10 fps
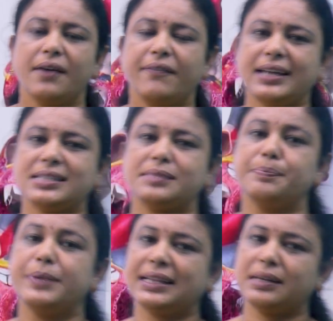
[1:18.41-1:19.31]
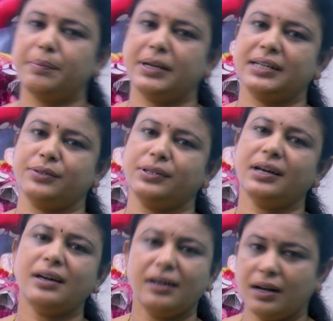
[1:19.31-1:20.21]
Veins bring the blood to the
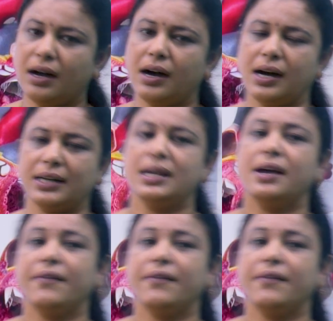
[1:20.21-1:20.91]
heart.